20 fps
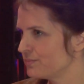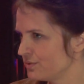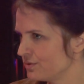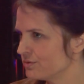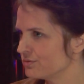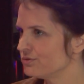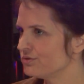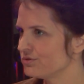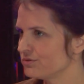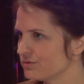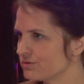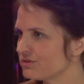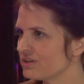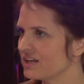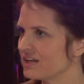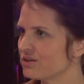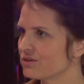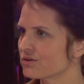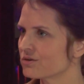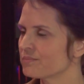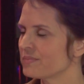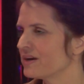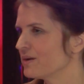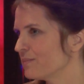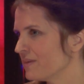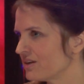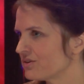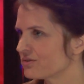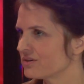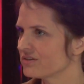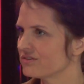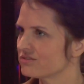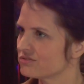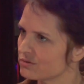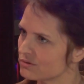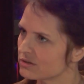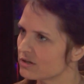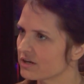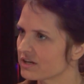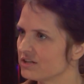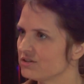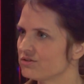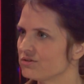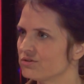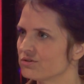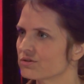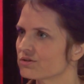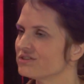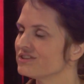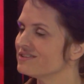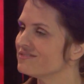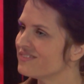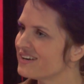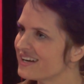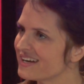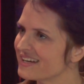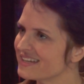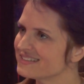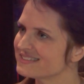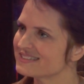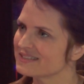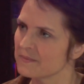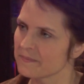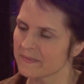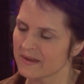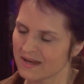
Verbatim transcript: you, you take your biometrics to log into your device.